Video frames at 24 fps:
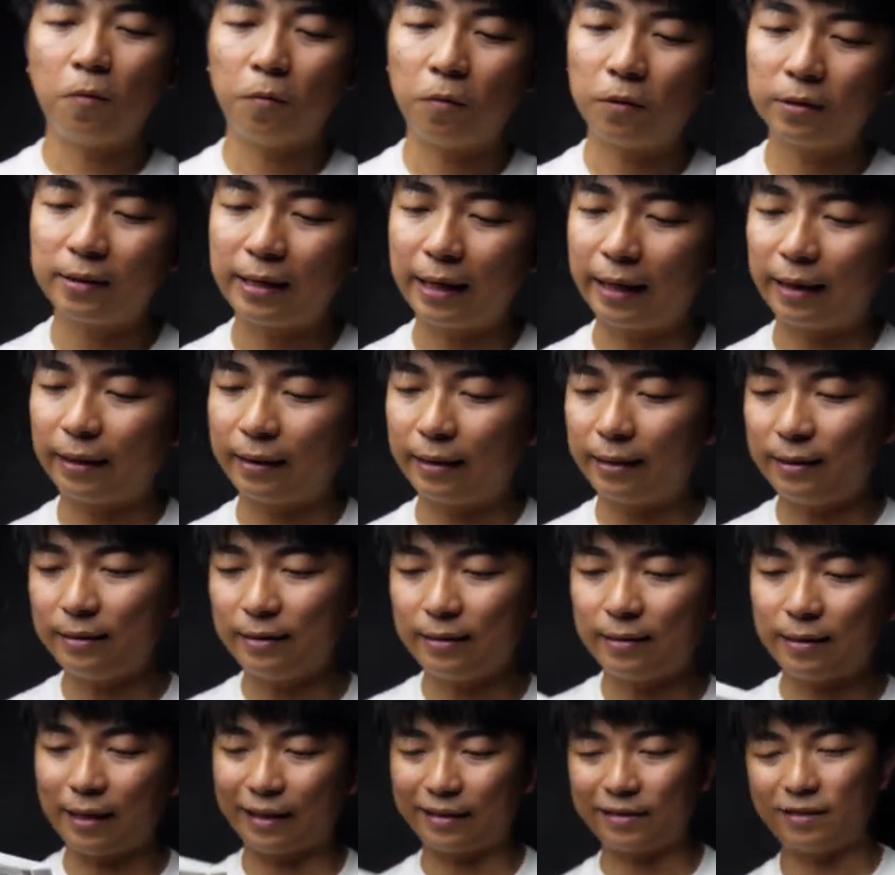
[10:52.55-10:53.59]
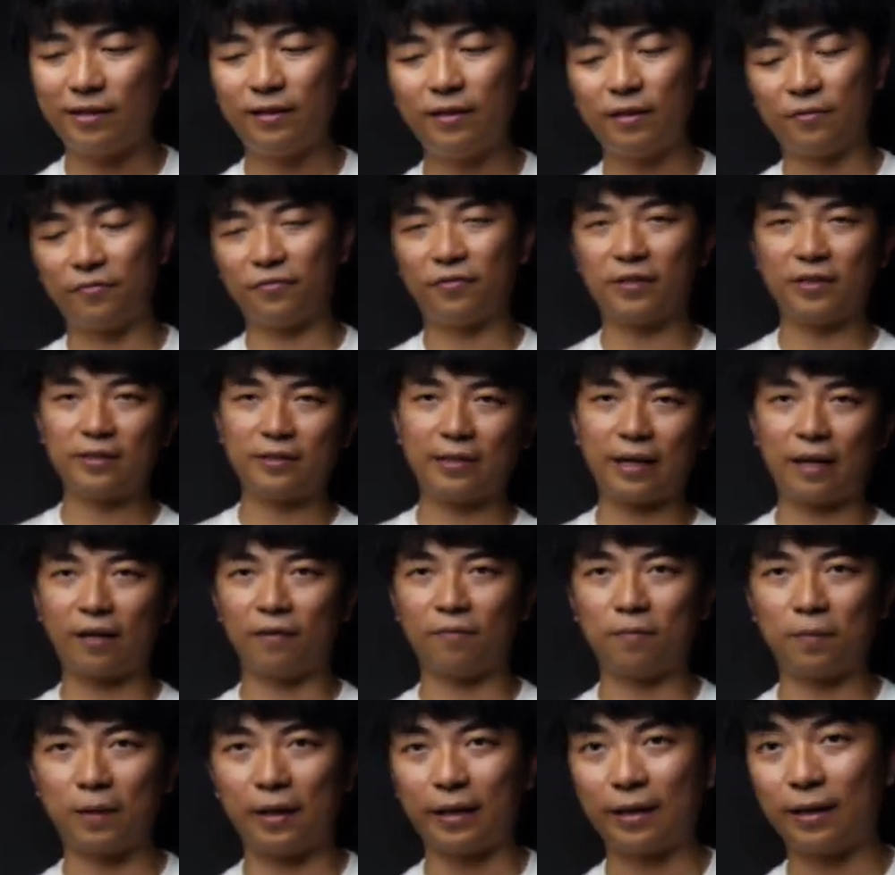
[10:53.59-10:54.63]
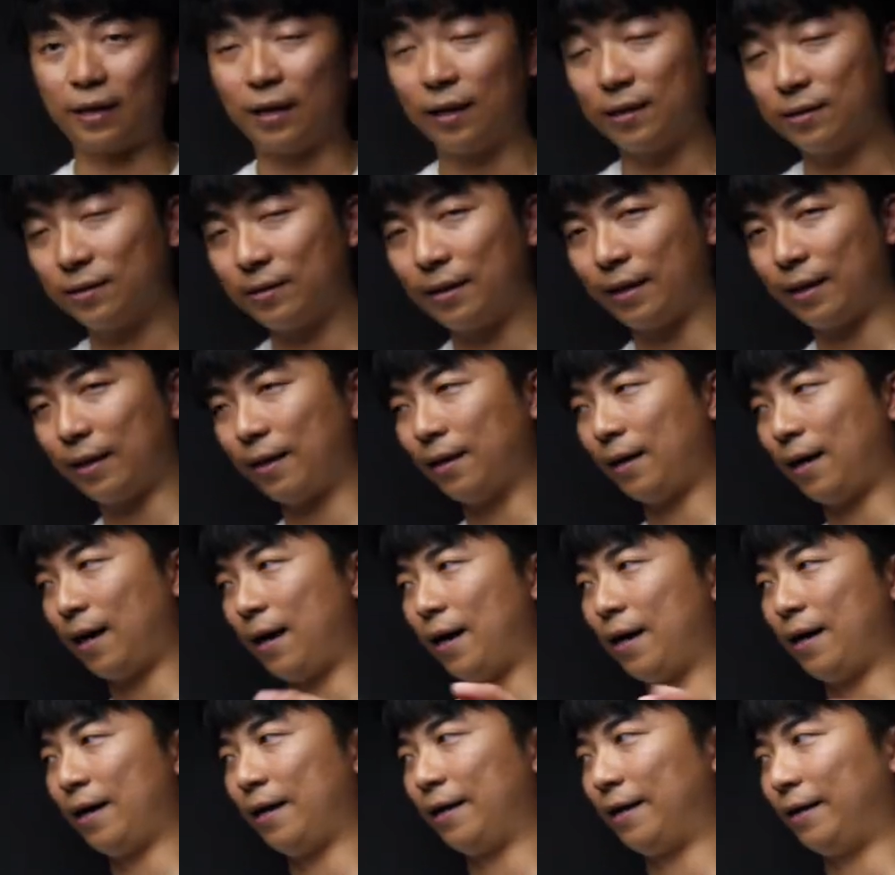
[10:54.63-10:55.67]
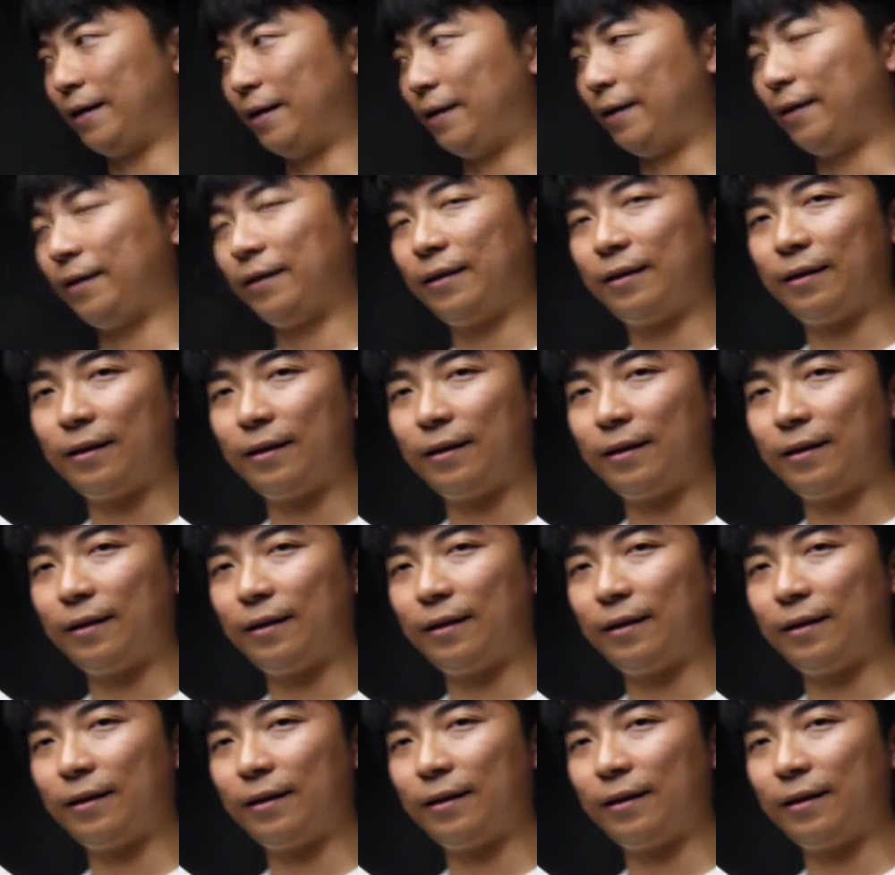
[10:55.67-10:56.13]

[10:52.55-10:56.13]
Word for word: was that this is actually the first deck of playing cards that I